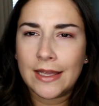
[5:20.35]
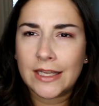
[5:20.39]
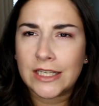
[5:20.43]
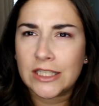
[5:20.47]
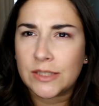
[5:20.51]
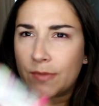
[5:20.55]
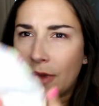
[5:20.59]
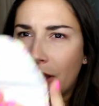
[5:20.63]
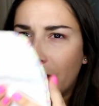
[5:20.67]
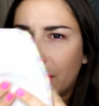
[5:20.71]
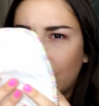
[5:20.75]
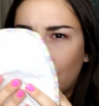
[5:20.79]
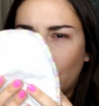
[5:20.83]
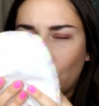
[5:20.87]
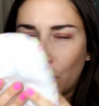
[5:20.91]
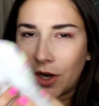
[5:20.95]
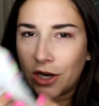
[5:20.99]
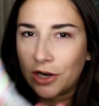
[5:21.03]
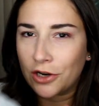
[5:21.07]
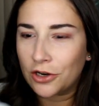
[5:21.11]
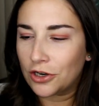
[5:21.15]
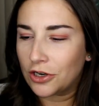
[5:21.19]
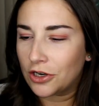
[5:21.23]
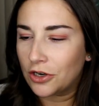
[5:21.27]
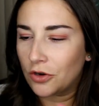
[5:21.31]
smelling
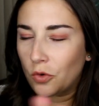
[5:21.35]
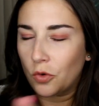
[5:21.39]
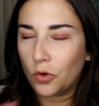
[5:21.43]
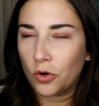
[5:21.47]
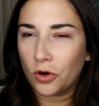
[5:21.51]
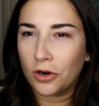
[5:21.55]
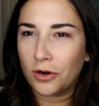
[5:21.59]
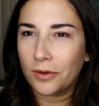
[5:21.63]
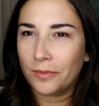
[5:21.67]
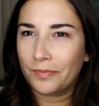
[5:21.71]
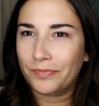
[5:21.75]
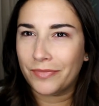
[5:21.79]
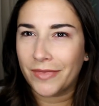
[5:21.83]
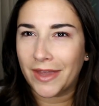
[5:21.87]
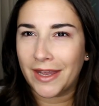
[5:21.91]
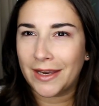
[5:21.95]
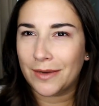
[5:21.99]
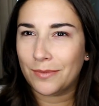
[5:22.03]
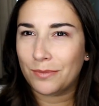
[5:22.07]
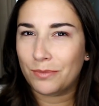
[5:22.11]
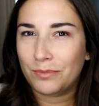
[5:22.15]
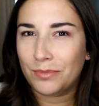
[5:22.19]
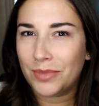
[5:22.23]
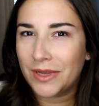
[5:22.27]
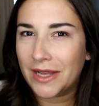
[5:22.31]
weird or
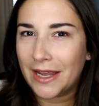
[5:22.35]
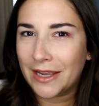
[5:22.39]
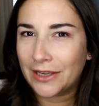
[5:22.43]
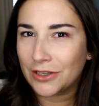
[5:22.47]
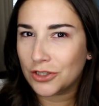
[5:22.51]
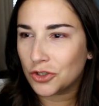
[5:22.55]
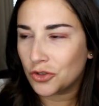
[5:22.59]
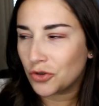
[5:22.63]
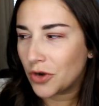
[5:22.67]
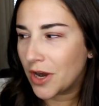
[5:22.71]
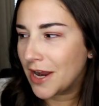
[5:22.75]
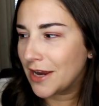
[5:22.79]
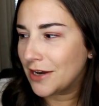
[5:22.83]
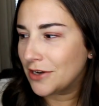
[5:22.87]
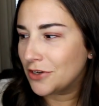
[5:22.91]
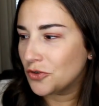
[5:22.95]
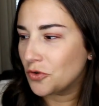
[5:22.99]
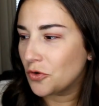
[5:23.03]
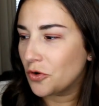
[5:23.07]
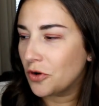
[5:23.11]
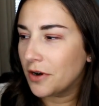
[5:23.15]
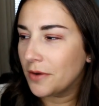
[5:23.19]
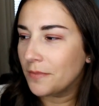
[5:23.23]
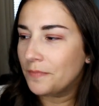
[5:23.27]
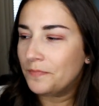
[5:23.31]
like being strange
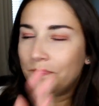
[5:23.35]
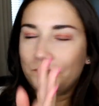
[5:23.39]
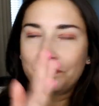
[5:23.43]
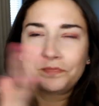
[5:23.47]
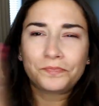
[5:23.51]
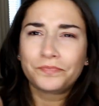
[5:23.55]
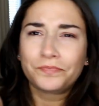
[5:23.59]
or